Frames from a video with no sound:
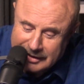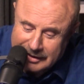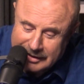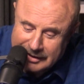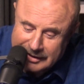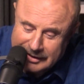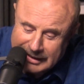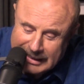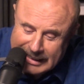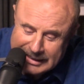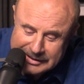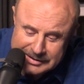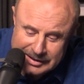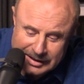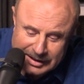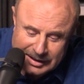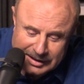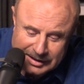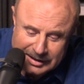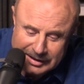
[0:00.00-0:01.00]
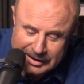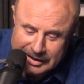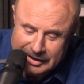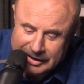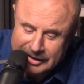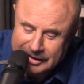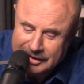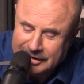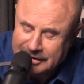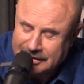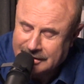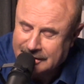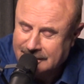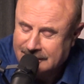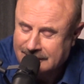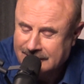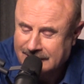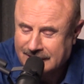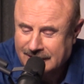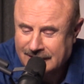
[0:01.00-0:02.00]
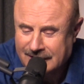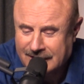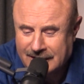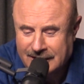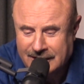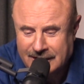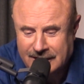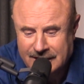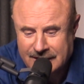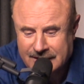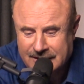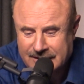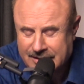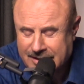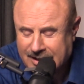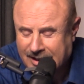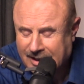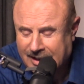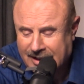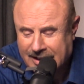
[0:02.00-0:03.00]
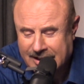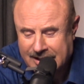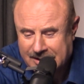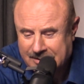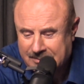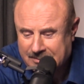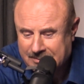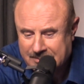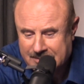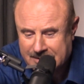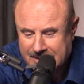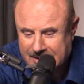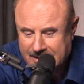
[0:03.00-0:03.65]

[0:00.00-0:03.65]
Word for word: That's a long, long time